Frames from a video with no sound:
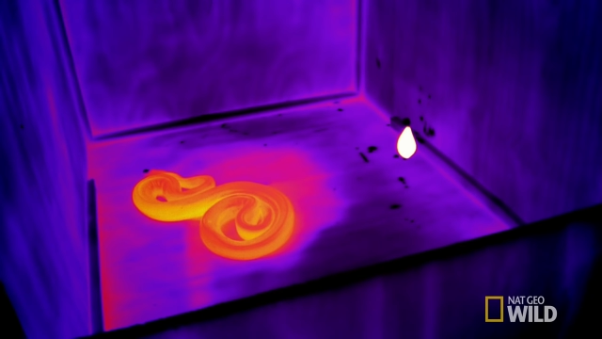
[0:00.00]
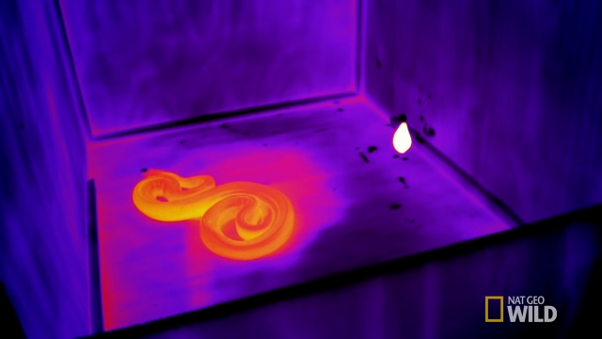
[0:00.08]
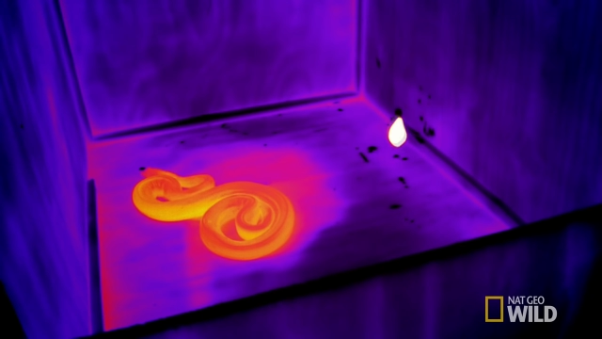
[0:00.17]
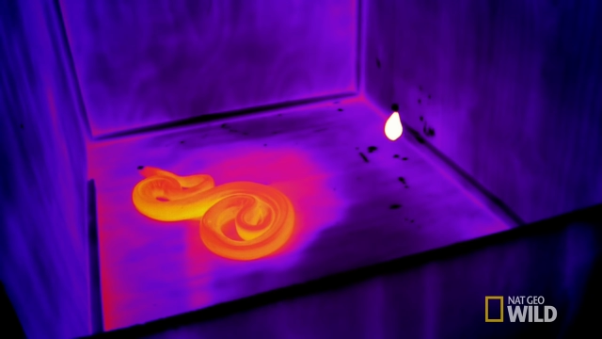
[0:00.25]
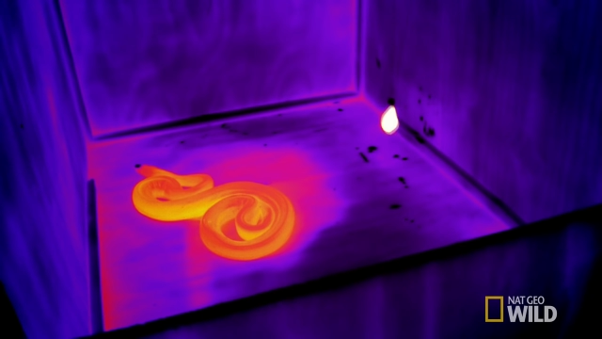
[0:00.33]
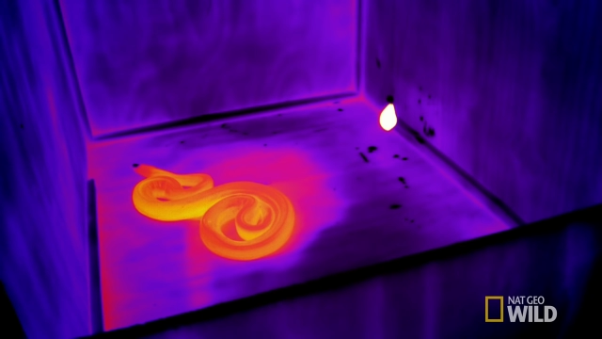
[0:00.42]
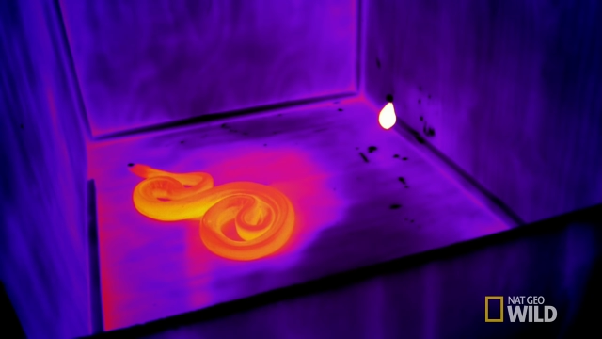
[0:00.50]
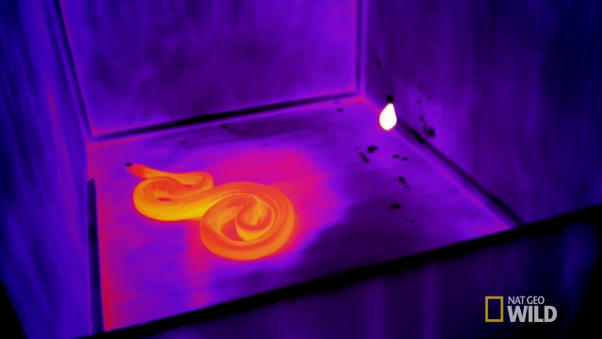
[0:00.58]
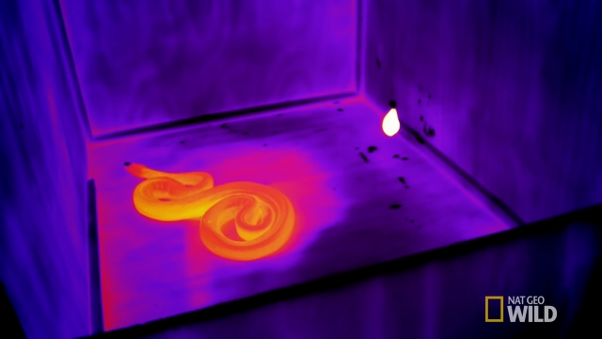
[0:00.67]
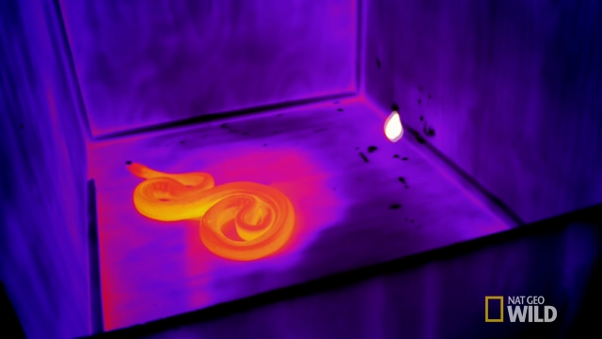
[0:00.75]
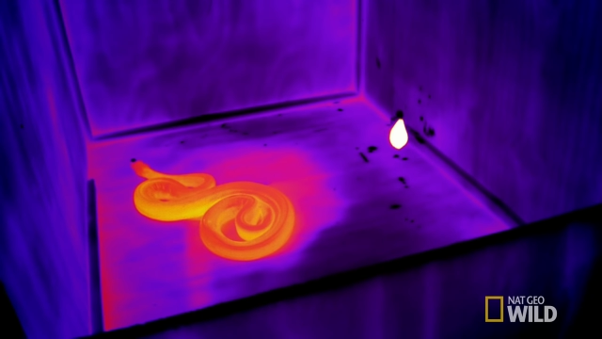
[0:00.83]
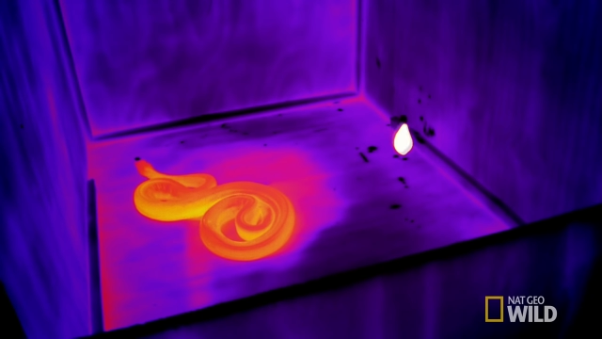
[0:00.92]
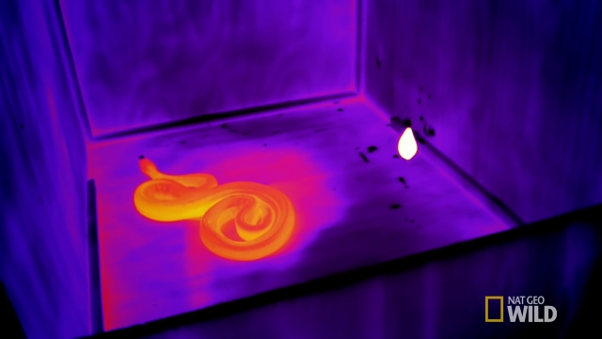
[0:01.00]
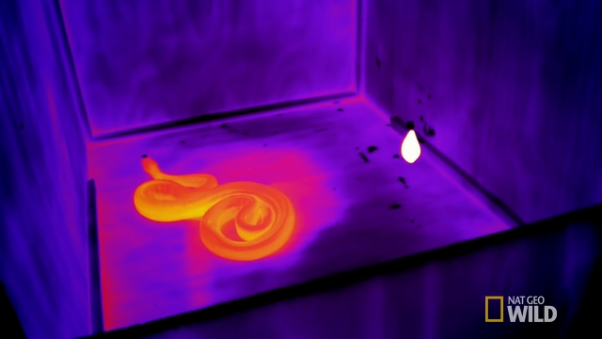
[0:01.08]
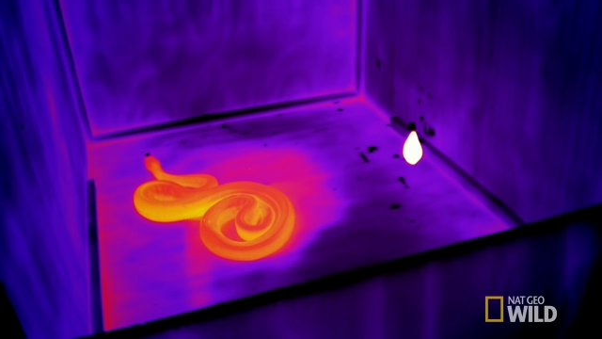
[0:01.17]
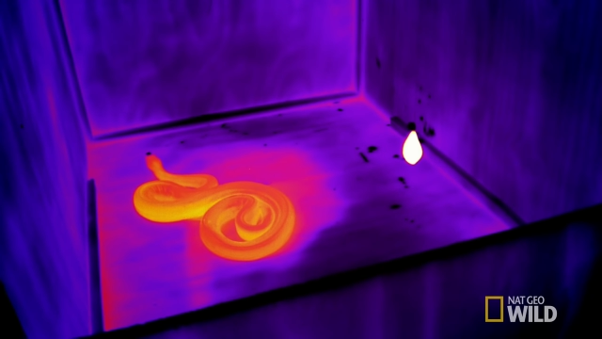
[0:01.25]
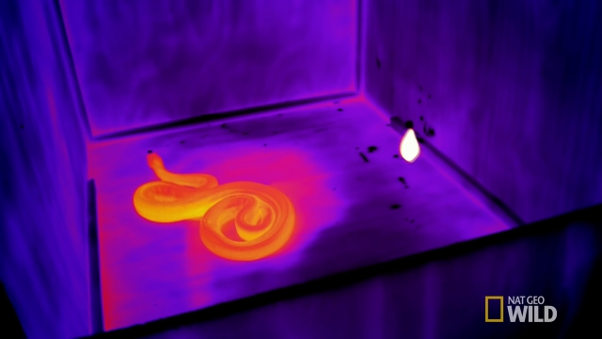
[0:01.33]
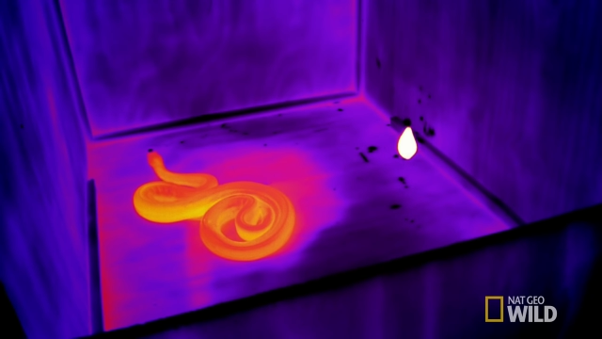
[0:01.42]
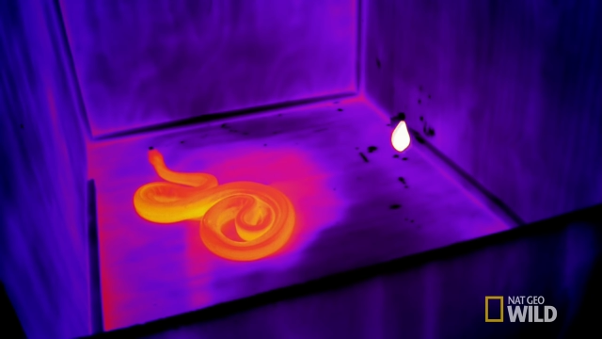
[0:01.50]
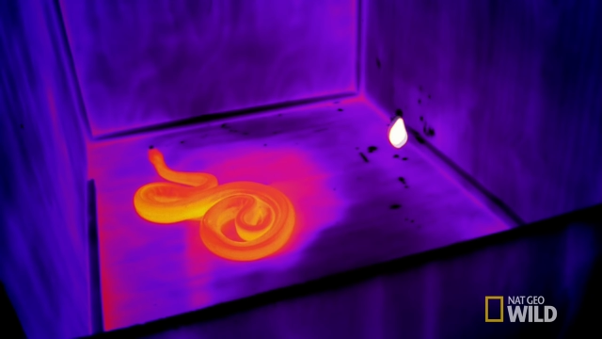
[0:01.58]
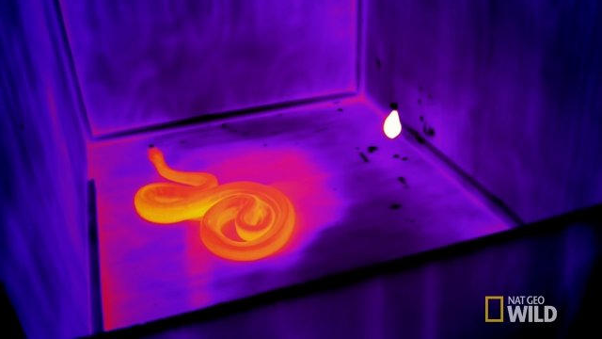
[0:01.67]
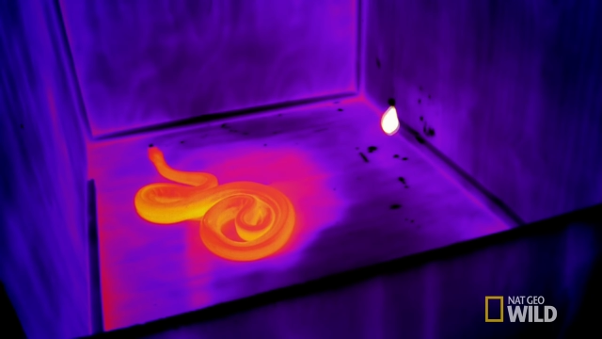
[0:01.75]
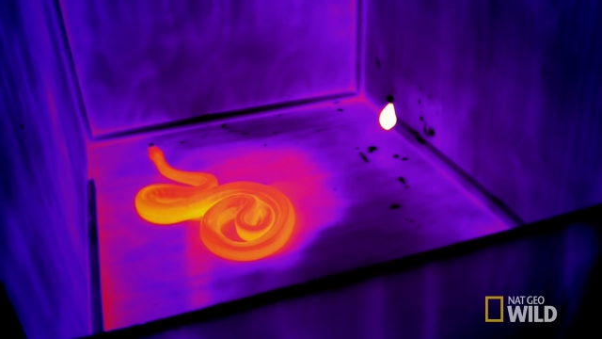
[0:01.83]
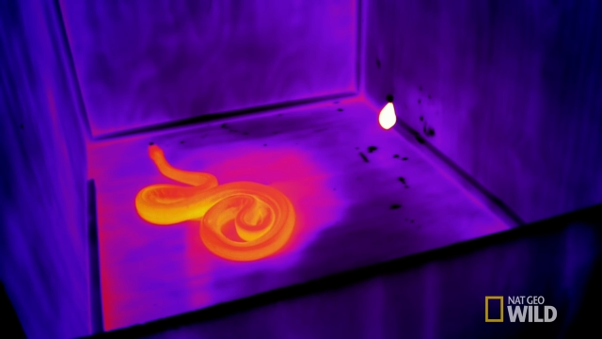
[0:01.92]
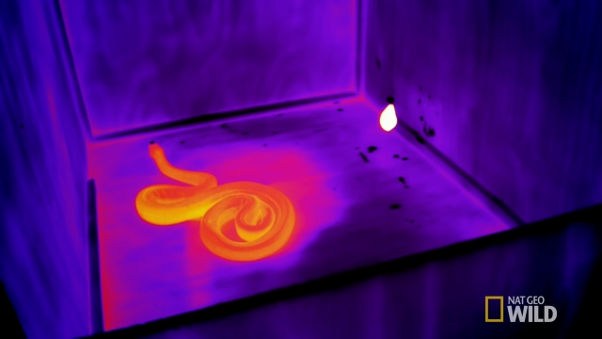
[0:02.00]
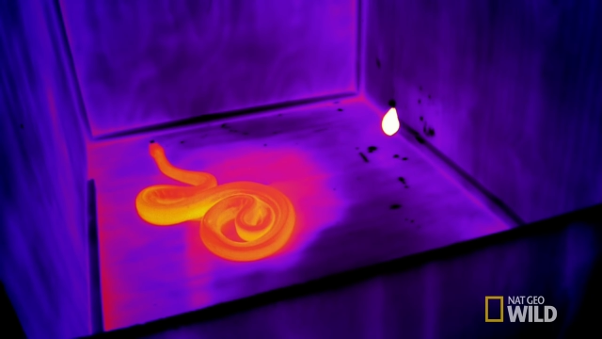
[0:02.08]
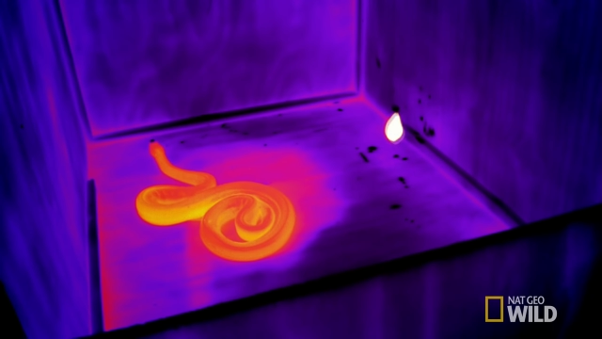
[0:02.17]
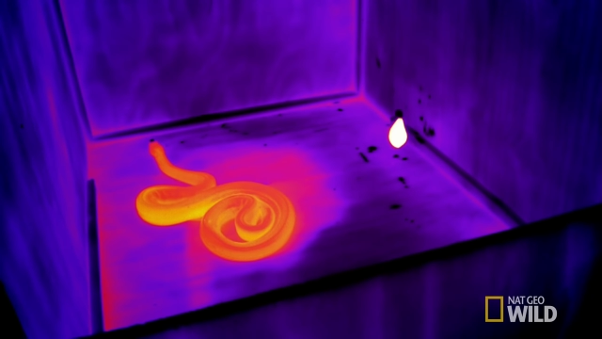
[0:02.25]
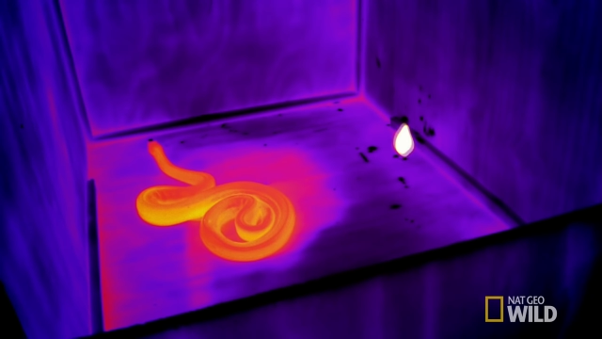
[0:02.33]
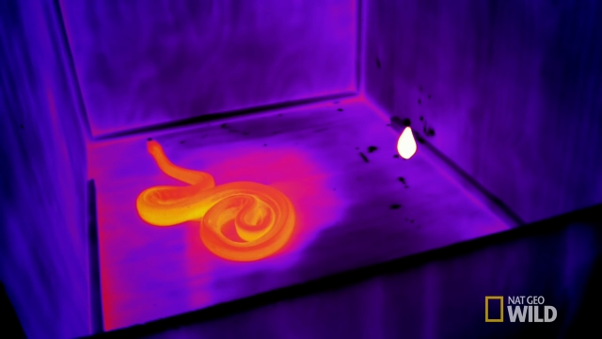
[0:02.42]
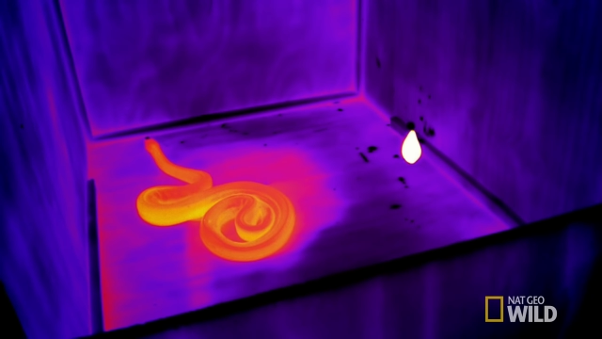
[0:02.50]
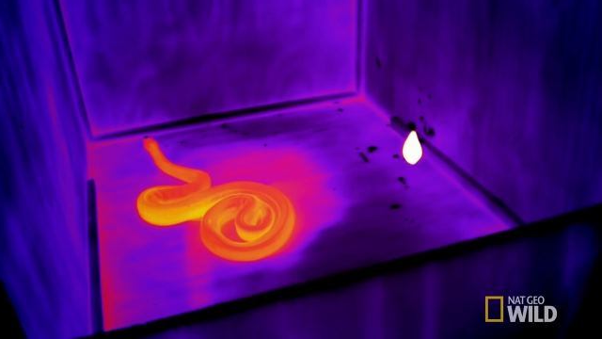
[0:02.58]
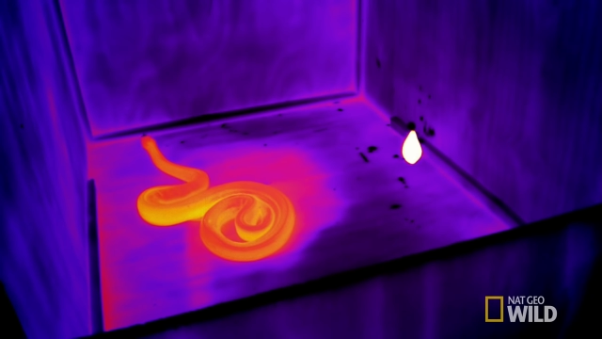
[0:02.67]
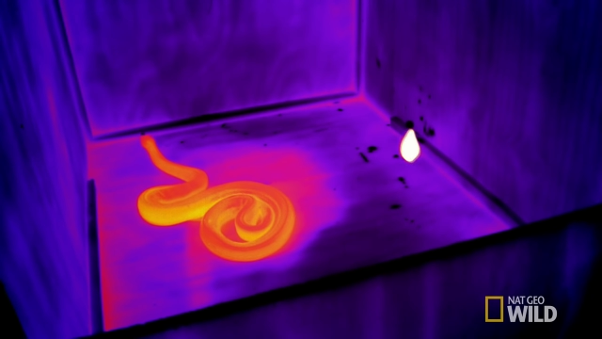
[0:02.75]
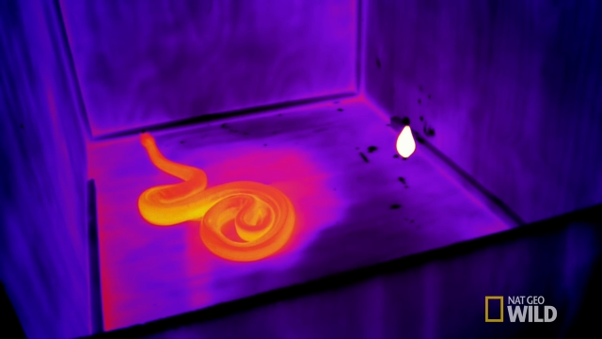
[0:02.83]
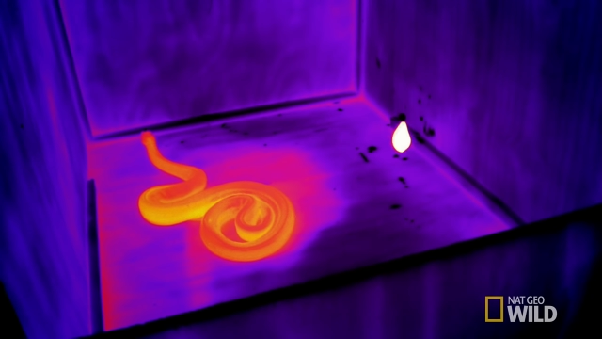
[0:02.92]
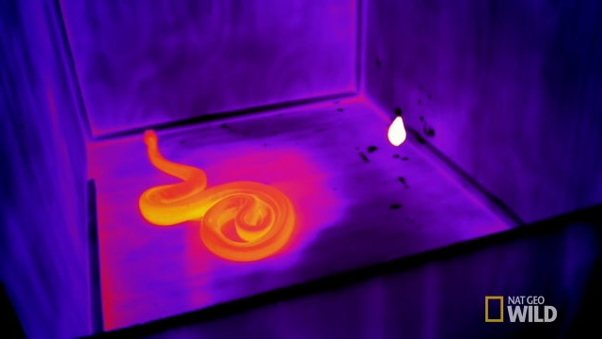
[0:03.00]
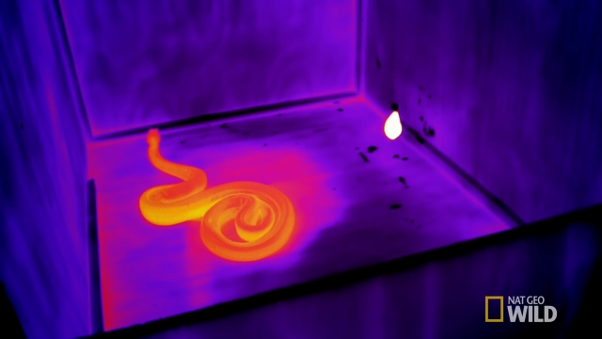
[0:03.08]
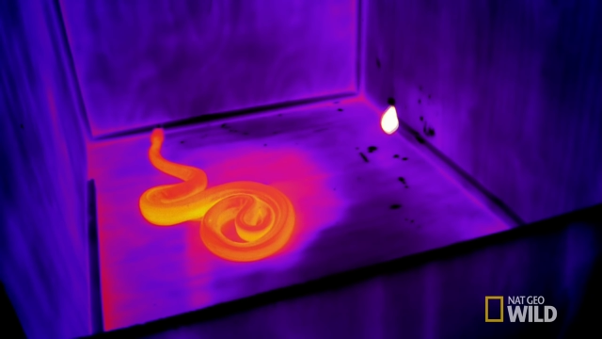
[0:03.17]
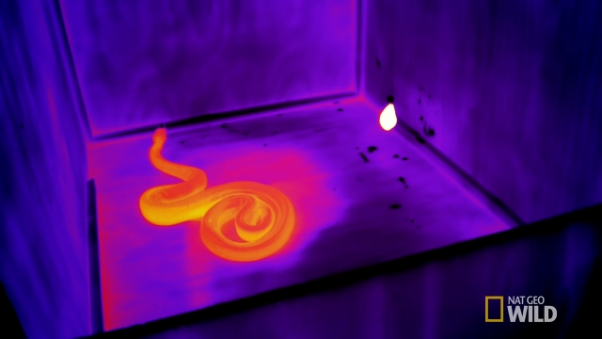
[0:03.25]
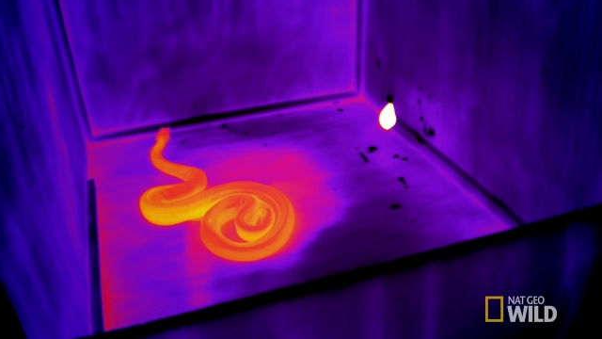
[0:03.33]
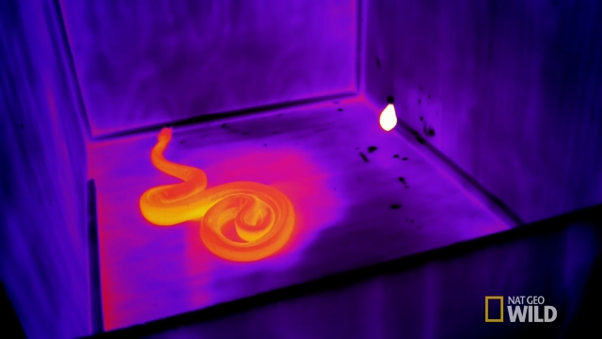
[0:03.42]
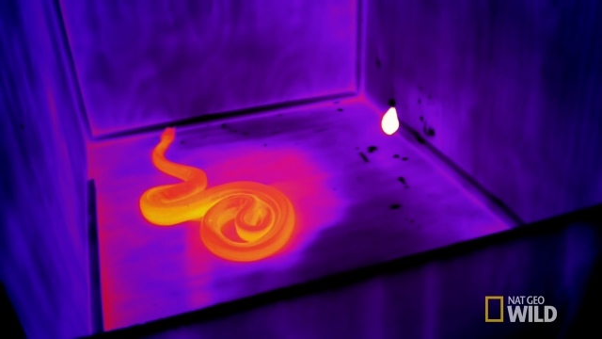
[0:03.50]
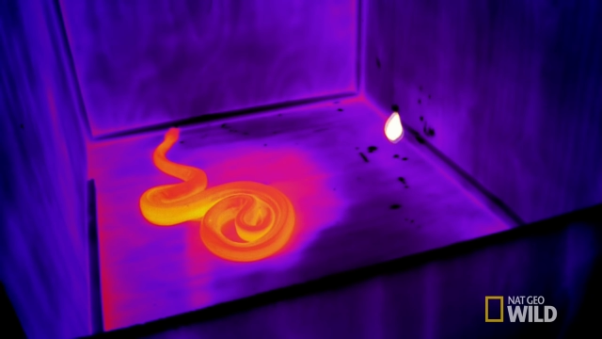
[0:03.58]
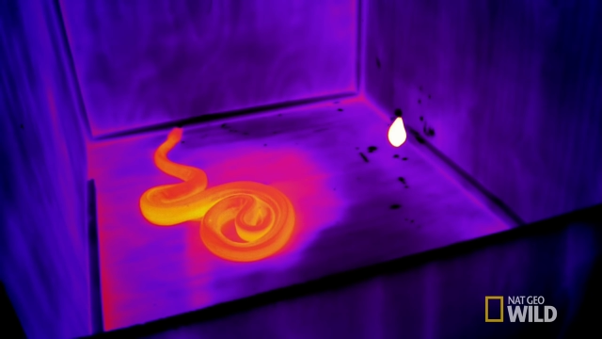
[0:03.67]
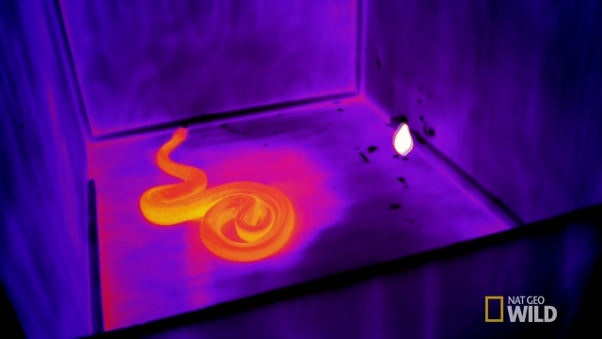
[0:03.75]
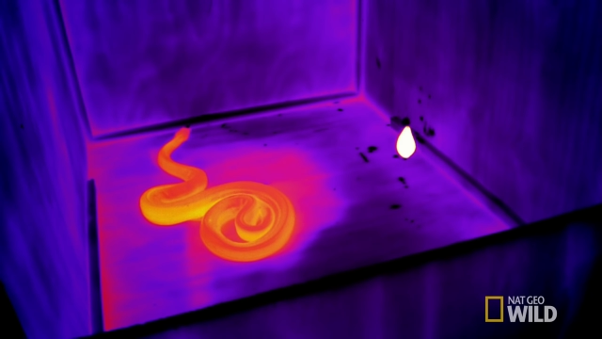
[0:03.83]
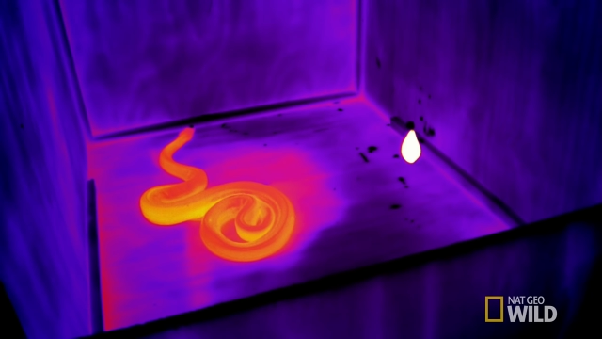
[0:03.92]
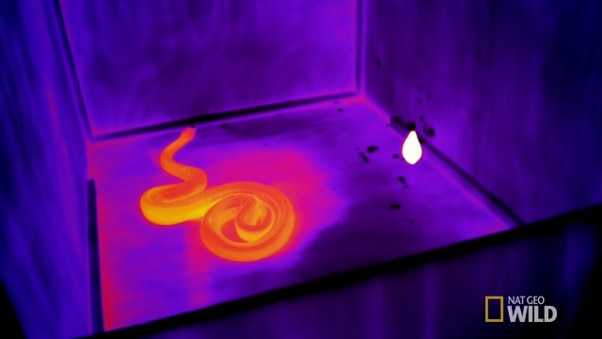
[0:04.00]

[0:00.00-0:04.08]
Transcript: No face is visible, so there are no lips to read.